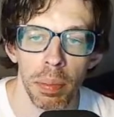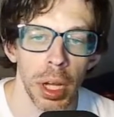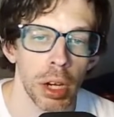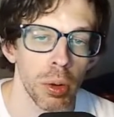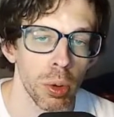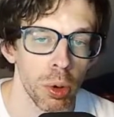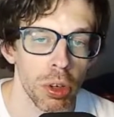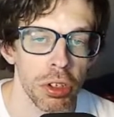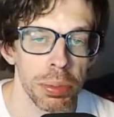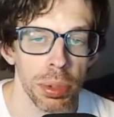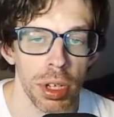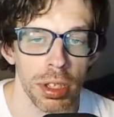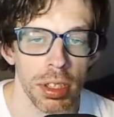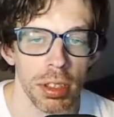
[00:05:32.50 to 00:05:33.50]
McElroy's
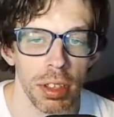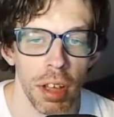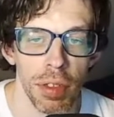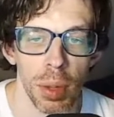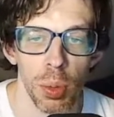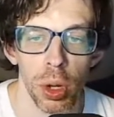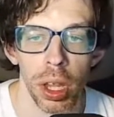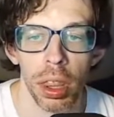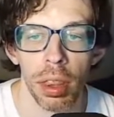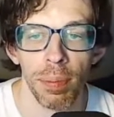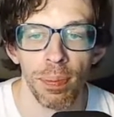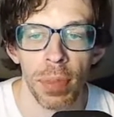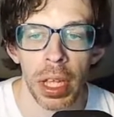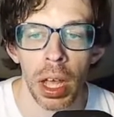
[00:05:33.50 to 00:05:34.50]
presence left them with.
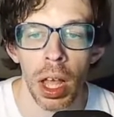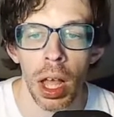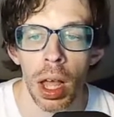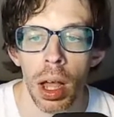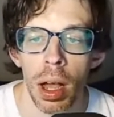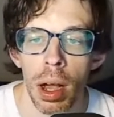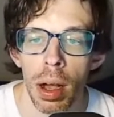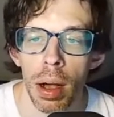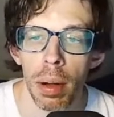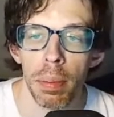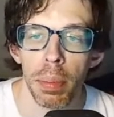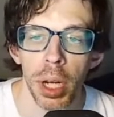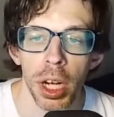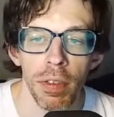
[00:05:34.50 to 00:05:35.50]

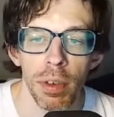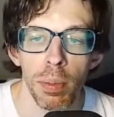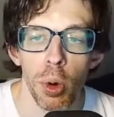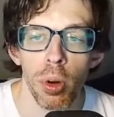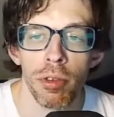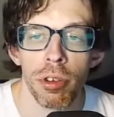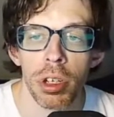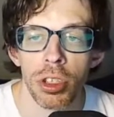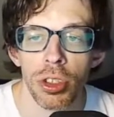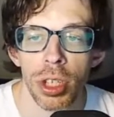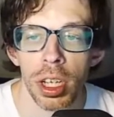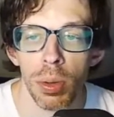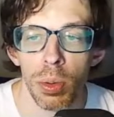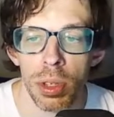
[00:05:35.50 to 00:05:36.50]
But even more
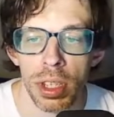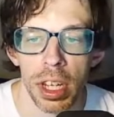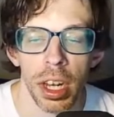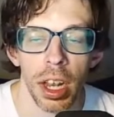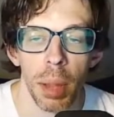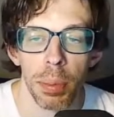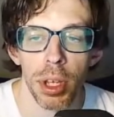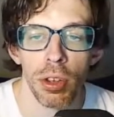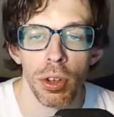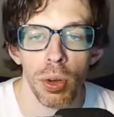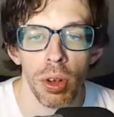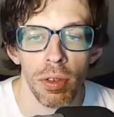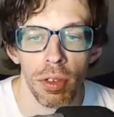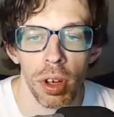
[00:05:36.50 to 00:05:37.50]
frustrating was the
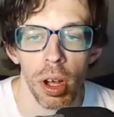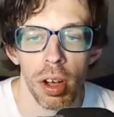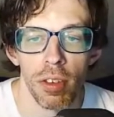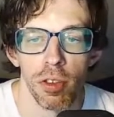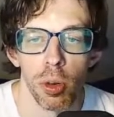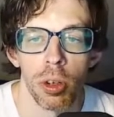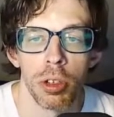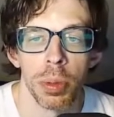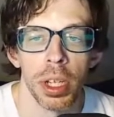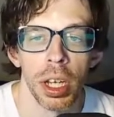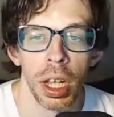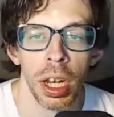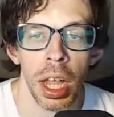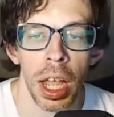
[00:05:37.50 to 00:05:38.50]
ineptitude of law
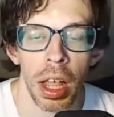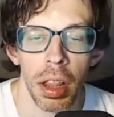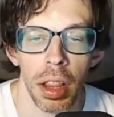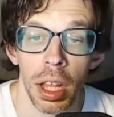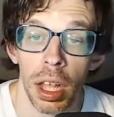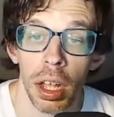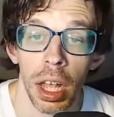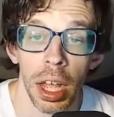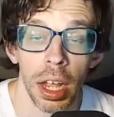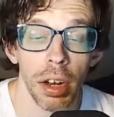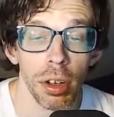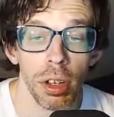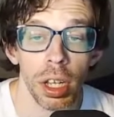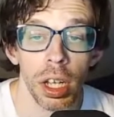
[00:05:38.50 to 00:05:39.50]
enforcement and the
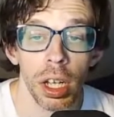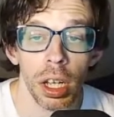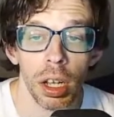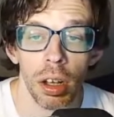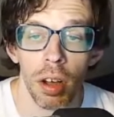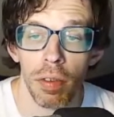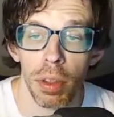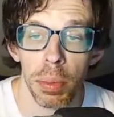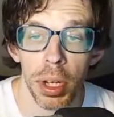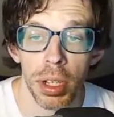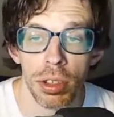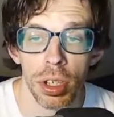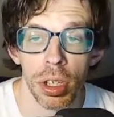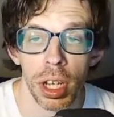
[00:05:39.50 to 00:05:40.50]
handling of the
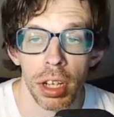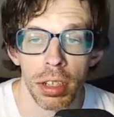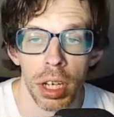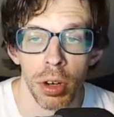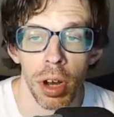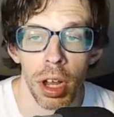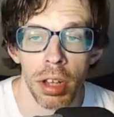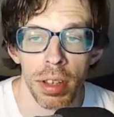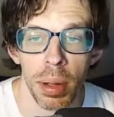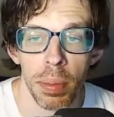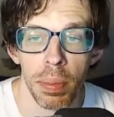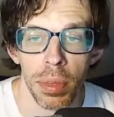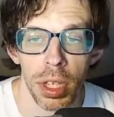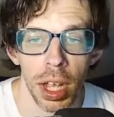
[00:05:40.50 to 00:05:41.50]
monster that terrorized
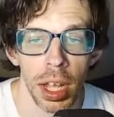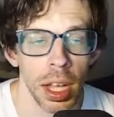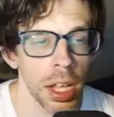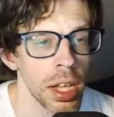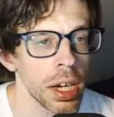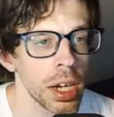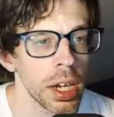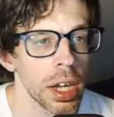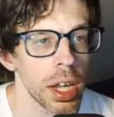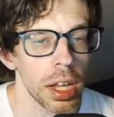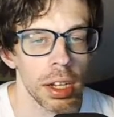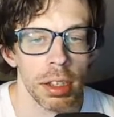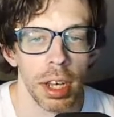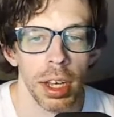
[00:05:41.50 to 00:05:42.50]
them day in
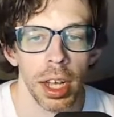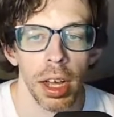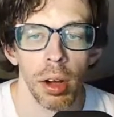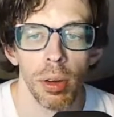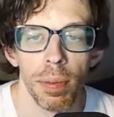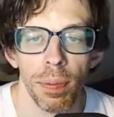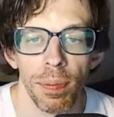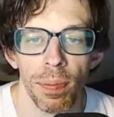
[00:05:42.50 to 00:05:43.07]
and day out.